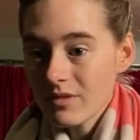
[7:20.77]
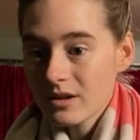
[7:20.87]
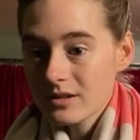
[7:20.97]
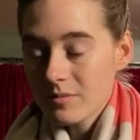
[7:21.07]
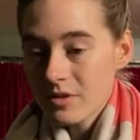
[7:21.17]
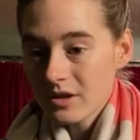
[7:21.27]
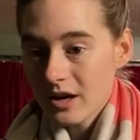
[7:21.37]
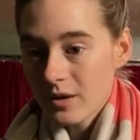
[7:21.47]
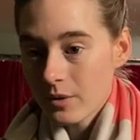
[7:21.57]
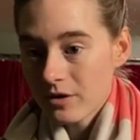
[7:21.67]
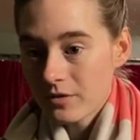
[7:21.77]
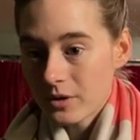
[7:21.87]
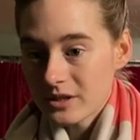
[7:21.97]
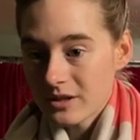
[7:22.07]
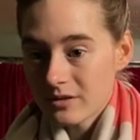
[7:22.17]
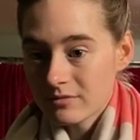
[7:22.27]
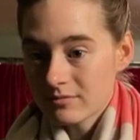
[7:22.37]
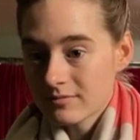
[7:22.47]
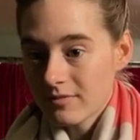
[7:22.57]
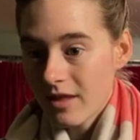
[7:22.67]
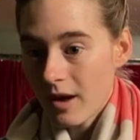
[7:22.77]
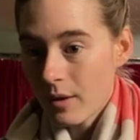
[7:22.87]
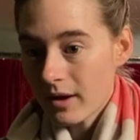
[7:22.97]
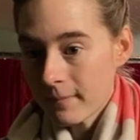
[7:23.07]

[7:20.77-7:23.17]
something that I want to focus on that way.